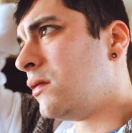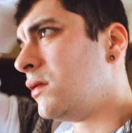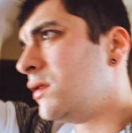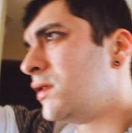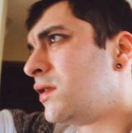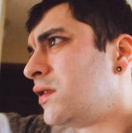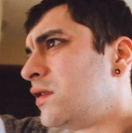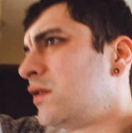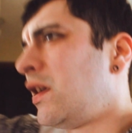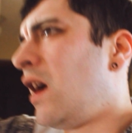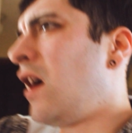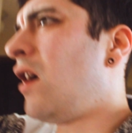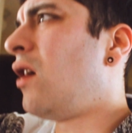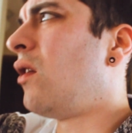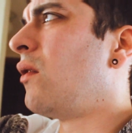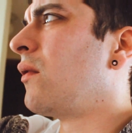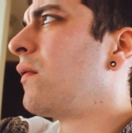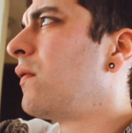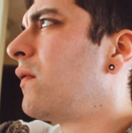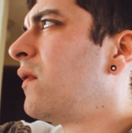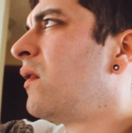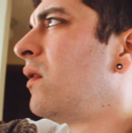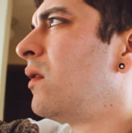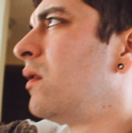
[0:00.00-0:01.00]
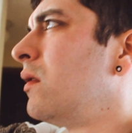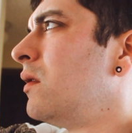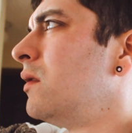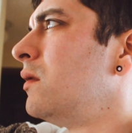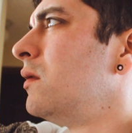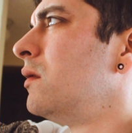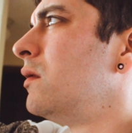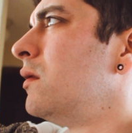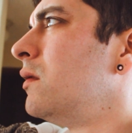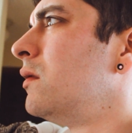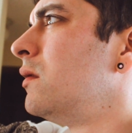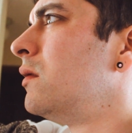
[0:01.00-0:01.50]
south.
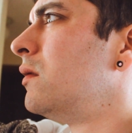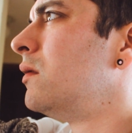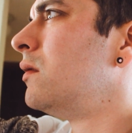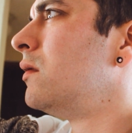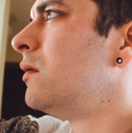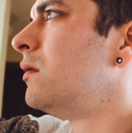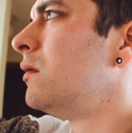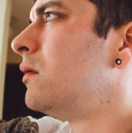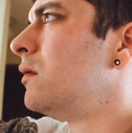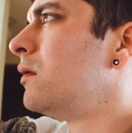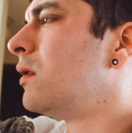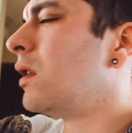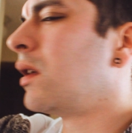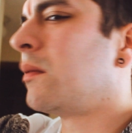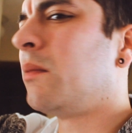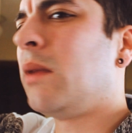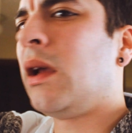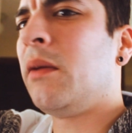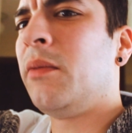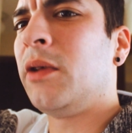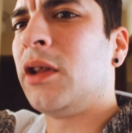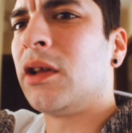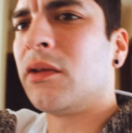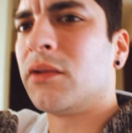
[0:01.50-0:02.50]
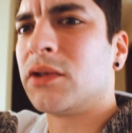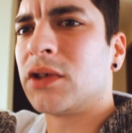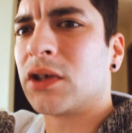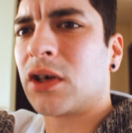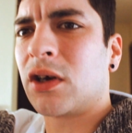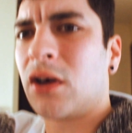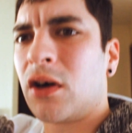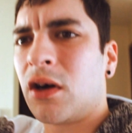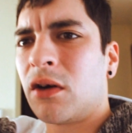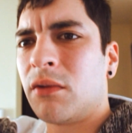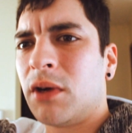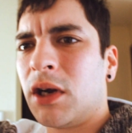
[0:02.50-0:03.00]
Like maybe there was a
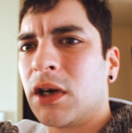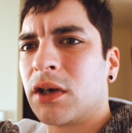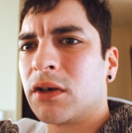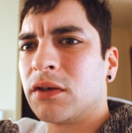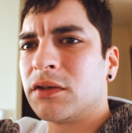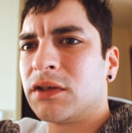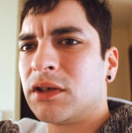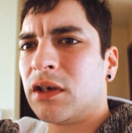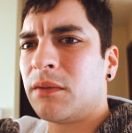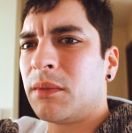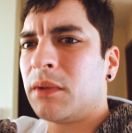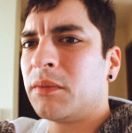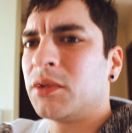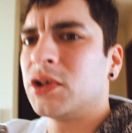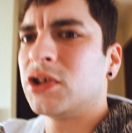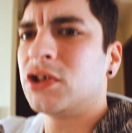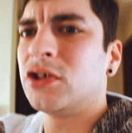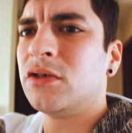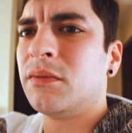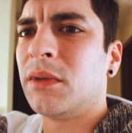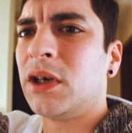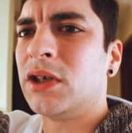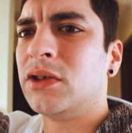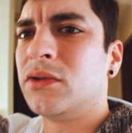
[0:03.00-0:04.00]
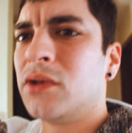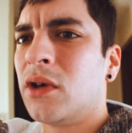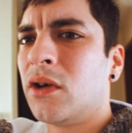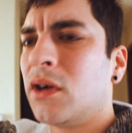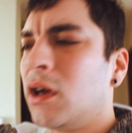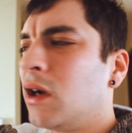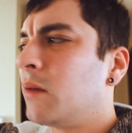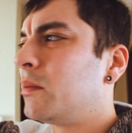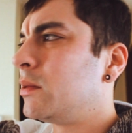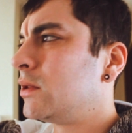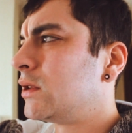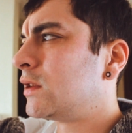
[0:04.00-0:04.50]
car wreck or something. I'm gonna shoot my
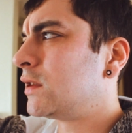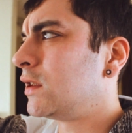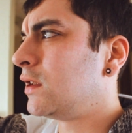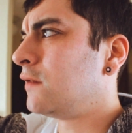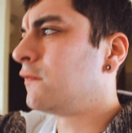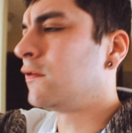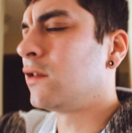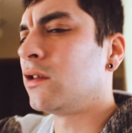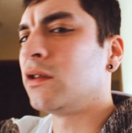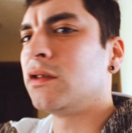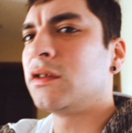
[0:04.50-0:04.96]
drone up and see if